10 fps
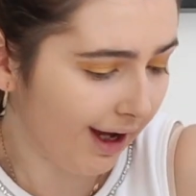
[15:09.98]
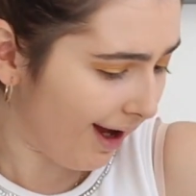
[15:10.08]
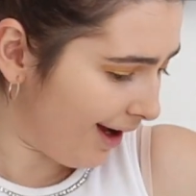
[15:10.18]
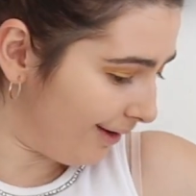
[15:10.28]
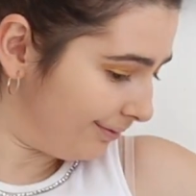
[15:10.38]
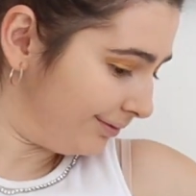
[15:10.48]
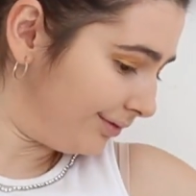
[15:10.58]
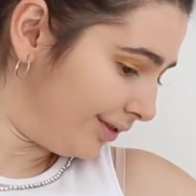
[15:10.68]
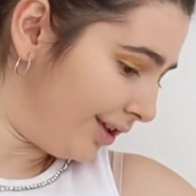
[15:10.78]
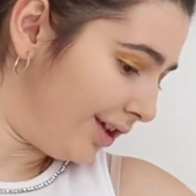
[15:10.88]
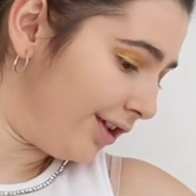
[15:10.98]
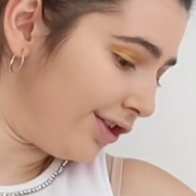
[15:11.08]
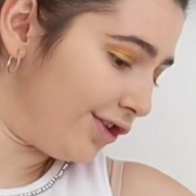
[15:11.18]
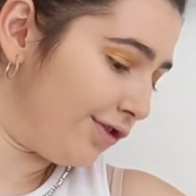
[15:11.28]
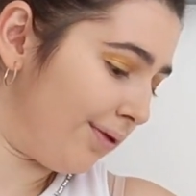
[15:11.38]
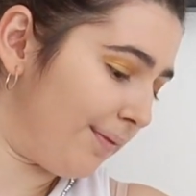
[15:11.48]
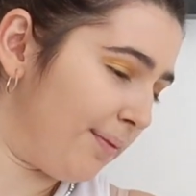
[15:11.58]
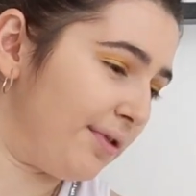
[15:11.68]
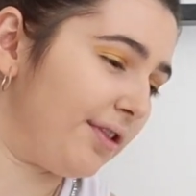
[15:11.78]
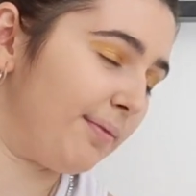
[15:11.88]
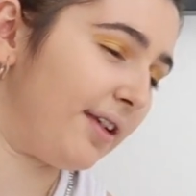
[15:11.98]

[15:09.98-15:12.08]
Ah! Just dropped my beauty